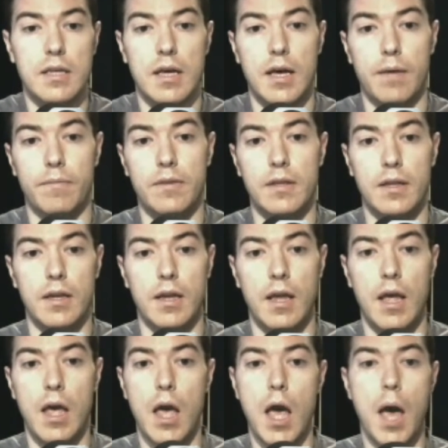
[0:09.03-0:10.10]
The
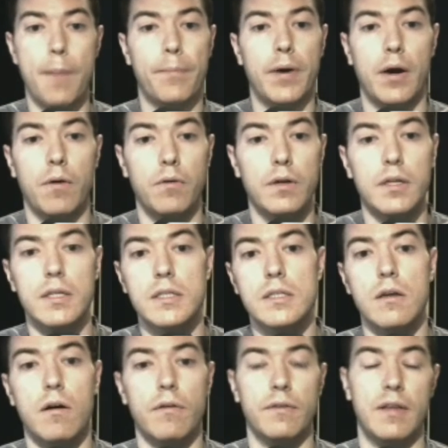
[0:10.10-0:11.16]
opponents
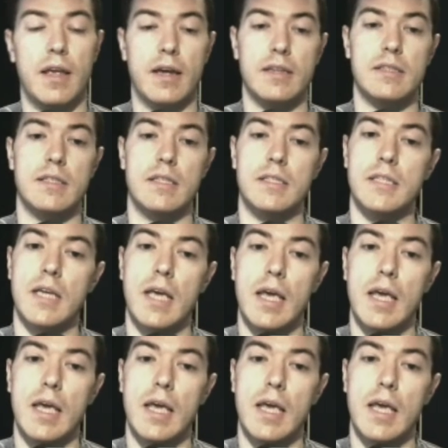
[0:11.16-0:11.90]
of the exit